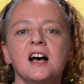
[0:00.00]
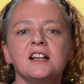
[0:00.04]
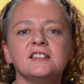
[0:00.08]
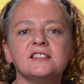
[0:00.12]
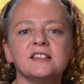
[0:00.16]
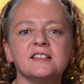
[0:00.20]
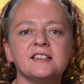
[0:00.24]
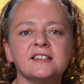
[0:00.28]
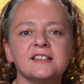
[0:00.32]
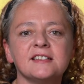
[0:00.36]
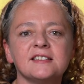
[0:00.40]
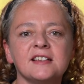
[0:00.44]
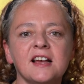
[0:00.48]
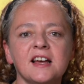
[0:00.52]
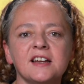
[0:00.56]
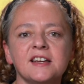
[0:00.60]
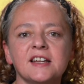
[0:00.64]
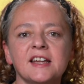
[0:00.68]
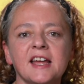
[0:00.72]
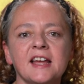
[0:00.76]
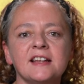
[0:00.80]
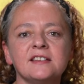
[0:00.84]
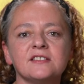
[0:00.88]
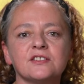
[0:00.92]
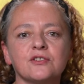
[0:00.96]
under the Design
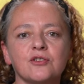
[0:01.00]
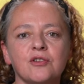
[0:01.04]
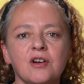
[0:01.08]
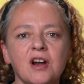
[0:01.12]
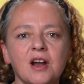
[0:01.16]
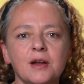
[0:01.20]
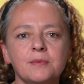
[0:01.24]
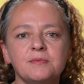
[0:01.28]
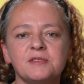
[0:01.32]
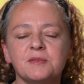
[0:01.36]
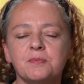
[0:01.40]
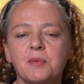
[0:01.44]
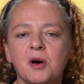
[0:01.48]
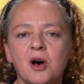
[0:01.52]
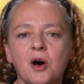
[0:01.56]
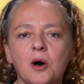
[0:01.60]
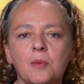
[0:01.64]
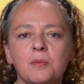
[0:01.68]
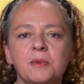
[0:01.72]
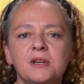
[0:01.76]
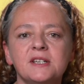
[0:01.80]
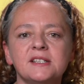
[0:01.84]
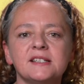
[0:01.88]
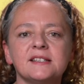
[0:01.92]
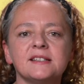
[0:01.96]
Against Crime
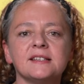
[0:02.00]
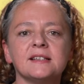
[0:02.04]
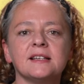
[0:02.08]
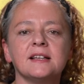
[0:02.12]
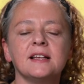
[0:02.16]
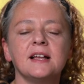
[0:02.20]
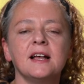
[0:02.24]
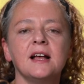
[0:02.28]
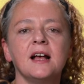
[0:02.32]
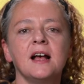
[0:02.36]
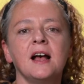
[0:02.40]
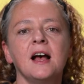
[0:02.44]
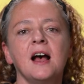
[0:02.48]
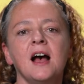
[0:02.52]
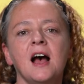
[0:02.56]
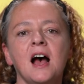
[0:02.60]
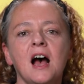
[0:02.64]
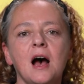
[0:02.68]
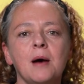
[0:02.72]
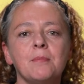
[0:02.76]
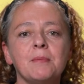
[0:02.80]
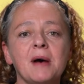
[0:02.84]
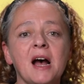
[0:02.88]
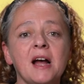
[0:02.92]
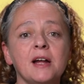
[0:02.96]
department.
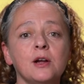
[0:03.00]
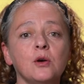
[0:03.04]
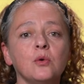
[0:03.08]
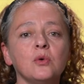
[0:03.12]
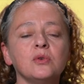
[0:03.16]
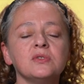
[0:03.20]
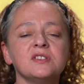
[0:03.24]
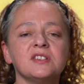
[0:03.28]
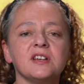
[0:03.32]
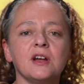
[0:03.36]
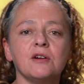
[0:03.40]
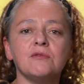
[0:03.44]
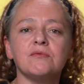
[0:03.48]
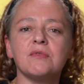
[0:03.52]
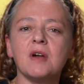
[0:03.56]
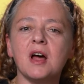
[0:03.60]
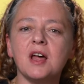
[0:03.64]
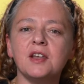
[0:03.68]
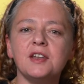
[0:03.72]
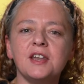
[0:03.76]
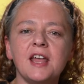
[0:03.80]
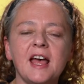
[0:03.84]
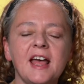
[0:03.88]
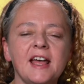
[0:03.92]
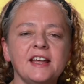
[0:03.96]
I also
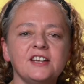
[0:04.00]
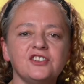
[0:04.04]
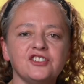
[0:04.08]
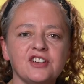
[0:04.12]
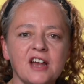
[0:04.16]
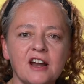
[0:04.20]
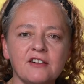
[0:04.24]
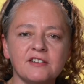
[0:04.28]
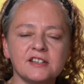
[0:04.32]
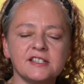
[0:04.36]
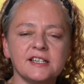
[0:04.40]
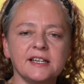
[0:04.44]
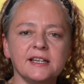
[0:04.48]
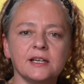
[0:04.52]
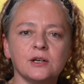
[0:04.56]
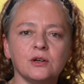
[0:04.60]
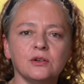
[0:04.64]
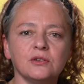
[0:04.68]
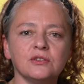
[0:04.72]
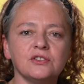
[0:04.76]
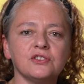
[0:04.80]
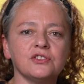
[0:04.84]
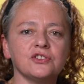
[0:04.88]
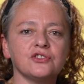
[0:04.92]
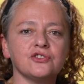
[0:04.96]
run a charity
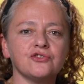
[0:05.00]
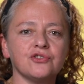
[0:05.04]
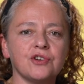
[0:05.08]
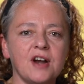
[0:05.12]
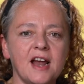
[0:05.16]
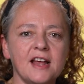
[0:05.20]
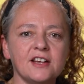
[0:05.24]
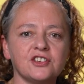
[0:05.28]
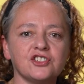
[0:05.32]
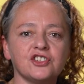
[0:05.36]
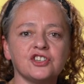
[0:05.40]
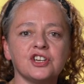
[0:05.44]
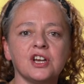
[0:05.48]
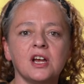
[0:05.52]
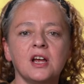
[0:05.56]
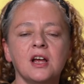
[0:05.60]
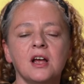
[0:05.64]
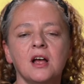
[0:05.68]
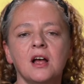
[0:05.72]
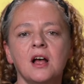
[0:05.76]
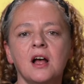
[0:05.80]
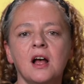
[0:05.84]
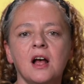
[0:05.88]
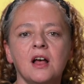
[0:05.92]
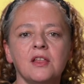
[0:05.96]
called Stretch
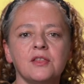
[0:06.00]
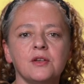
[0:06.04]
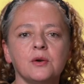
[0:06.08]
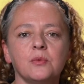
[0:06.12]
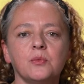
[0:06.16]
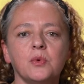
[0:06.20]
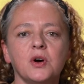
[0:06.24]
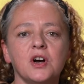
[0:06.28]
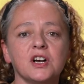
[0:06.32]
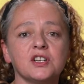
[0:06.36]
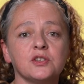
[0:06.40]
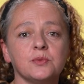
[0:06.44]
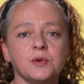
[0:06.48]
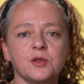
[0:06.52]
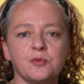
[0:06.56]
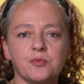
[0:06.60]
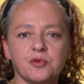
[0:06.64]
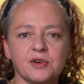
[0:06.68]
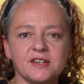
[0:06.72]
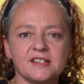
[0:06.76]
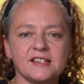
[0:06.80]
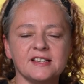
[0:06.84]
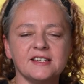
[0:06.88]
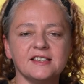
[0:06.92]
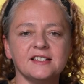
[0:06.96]
that works with
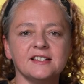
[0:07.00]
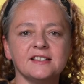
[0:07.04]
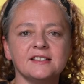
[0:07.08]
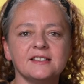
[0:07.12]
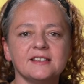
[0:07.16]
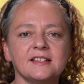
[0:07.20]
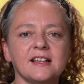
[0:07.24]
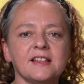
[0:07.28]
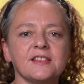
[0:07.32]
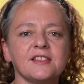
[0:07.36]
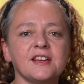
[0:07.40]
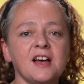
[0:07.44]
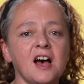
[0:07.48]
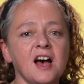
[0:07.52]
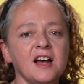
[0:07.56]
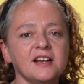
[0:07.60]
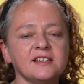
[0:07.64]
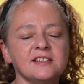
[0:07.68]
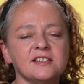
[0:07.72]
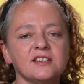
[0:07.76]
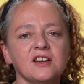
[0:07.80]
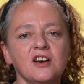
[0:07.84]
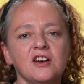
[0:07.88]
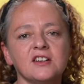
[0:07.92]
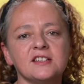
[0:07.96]
prisoners that I
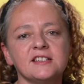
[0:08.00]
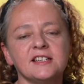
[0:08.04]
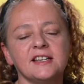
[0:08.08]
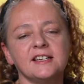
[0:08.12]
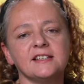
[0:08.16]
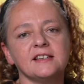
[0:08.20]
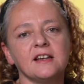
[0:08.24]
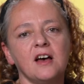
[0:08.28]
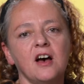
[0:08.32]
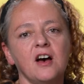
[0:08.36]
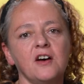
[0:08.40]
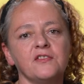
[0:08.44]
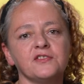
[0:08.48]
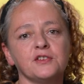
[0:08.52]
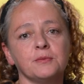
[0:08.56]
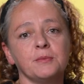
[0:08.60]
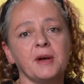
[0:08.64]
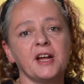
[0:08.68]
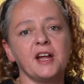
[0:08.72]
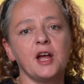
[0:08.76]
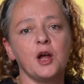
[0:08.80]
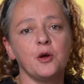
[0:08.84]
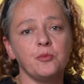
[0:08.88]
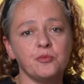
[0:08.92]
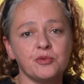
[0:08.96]
started after
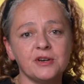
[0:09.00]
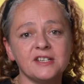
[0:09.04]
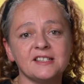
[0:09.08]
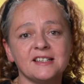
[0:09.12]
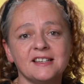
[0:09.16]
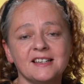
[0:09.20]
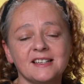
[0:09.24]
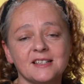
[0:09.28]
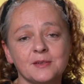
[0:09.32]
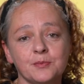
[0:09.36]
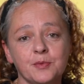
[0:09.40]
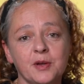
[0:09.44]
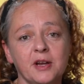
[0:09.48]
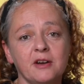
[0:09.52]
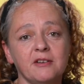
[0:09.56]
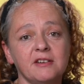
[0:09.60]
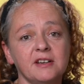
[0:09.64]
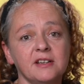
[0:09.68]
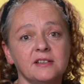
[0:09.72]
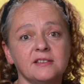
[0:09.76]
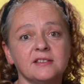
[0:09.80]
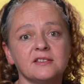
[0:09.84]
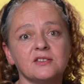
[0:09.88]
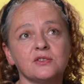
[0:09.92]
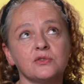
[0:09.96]
my own prison
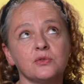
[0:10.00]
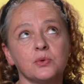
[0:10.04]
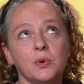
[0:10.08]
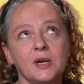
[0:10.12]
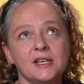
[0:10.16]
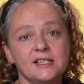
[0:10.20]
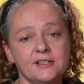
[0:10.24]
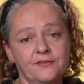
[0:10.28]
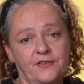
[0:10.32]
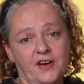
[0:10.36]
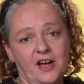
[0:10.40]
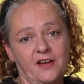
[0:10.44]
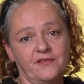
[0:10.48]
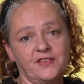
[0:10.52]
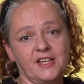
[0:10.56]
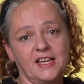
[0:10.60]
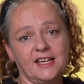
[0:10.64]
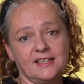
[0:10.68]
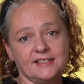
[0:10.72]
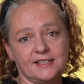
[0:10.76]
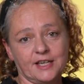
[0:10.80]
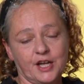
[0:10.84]
experience 25 years